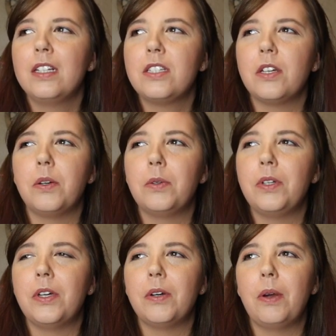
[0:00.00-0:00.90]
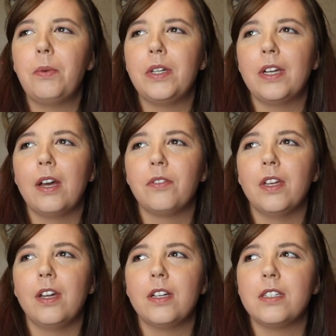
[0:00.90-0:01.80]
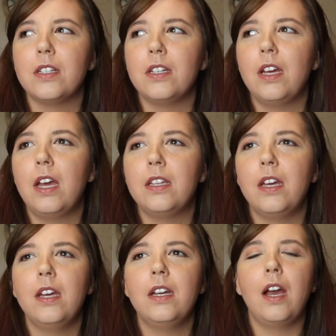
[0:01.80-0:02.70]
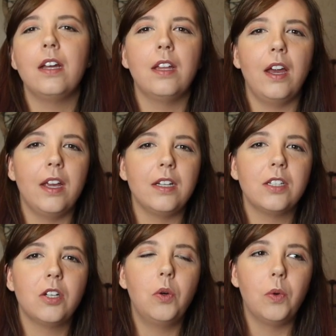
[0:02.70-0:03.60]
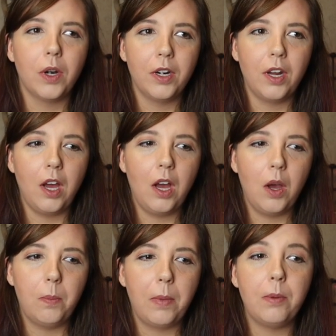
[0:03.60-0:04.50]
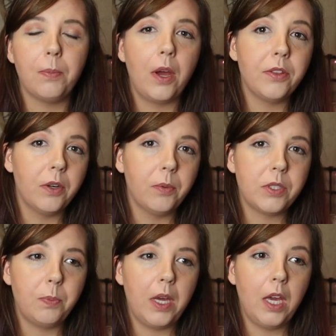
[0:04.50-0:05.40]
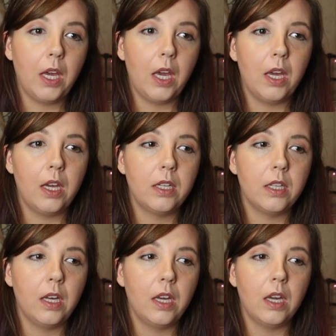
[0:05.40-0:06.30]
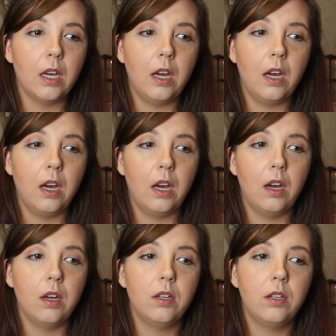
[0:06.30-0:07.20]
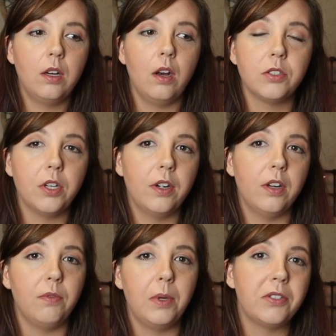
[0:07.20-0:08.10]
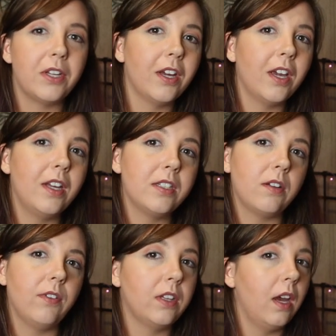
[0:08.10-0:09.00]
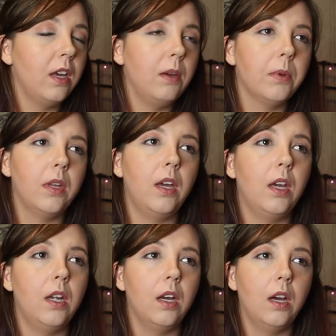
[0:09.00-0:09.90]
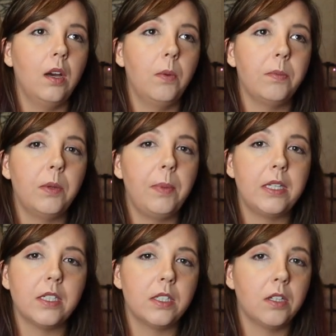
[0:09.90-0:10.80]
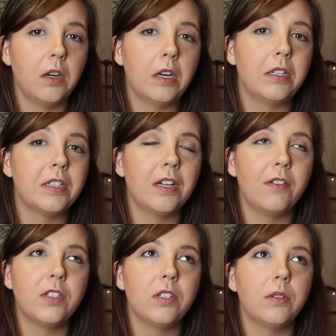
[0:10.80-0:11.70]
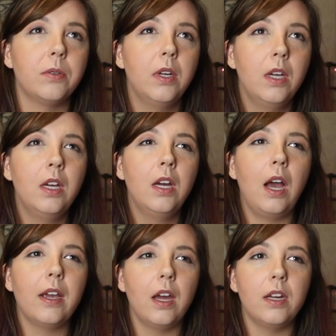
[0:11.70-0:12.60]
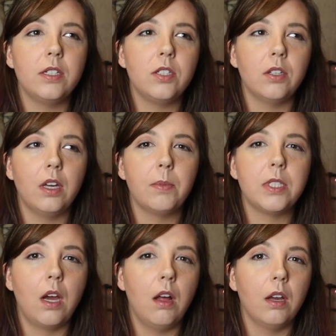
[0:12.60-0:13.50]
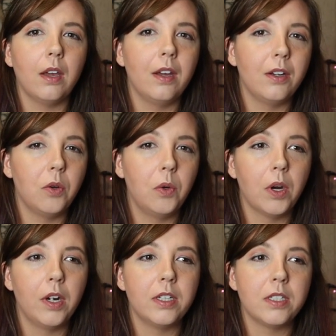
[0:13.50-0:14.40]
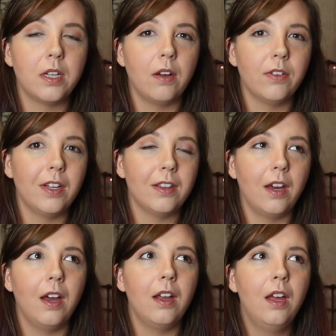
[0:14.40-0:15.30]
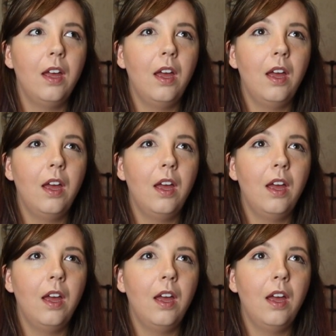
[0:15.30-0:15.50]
So no, I wouldn't count that as it. And then I liked Korn. My brother was big in like alternative music and stuff like that. He played the bass guitar and stuff, so I got into like Metallica and Korn and stuff like that.